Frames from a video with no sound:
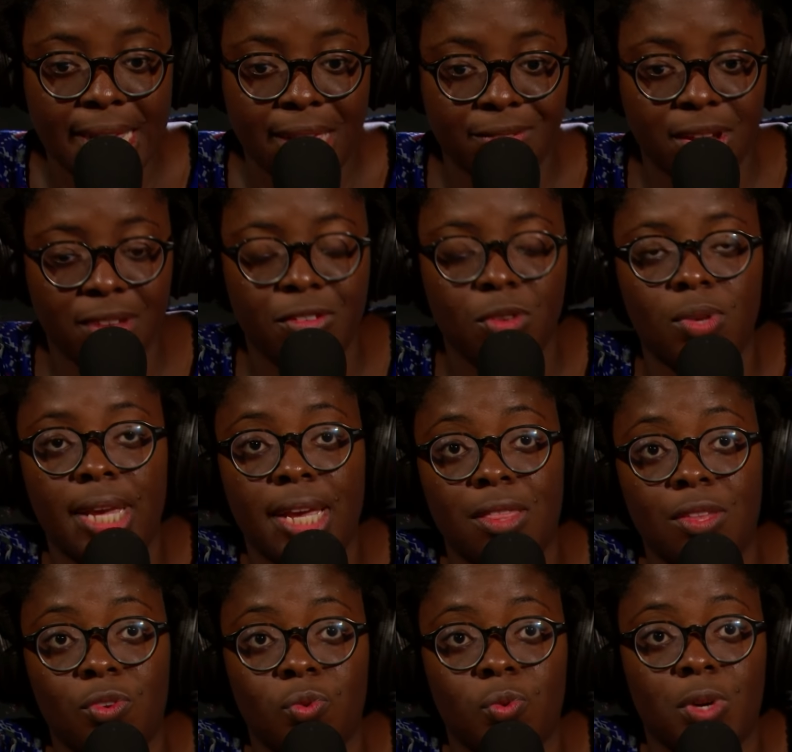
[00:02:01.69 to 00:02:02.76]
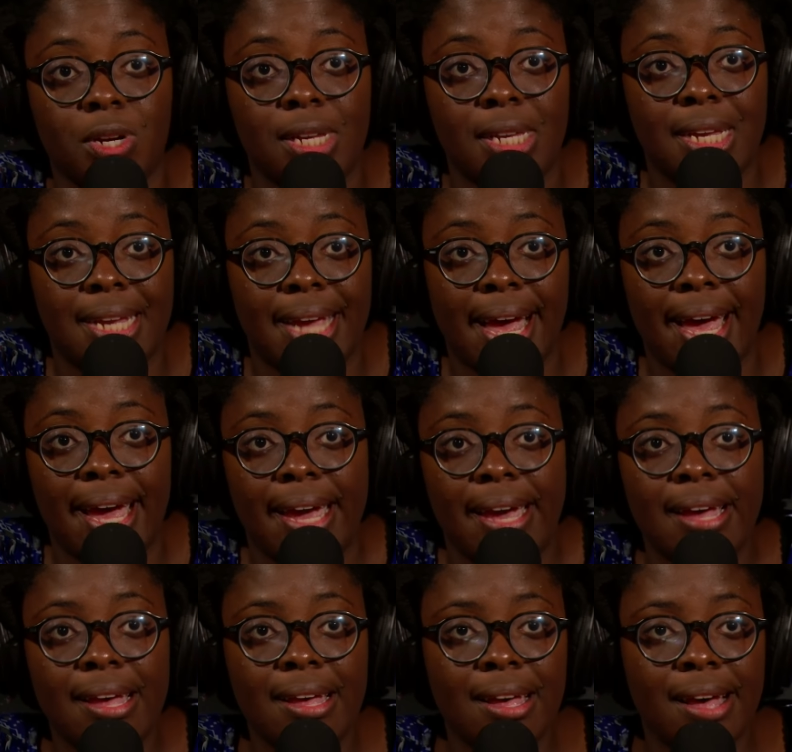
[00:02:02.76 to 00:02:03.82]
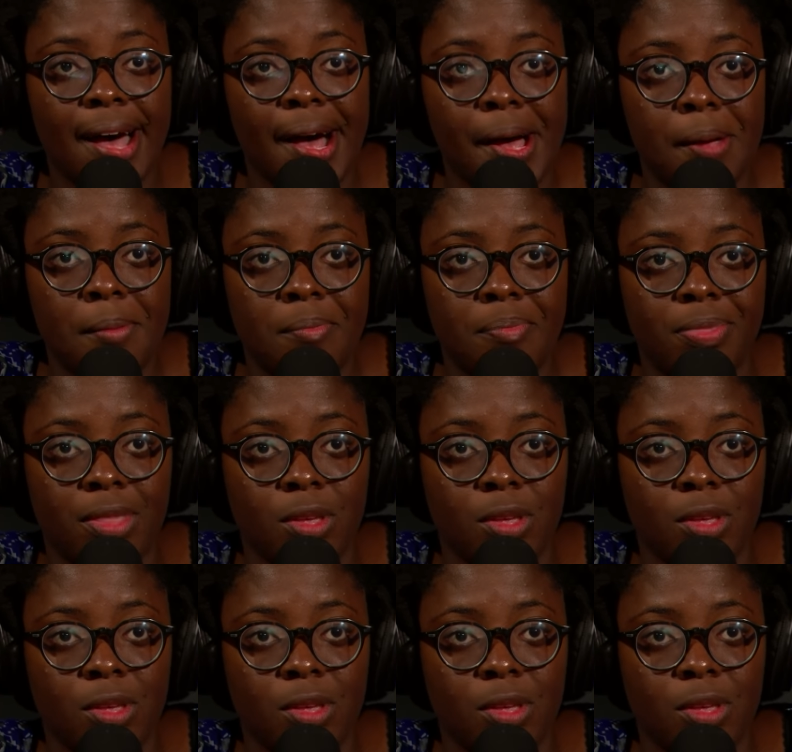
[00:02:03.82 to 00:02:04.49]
Even if you take the tour today, um,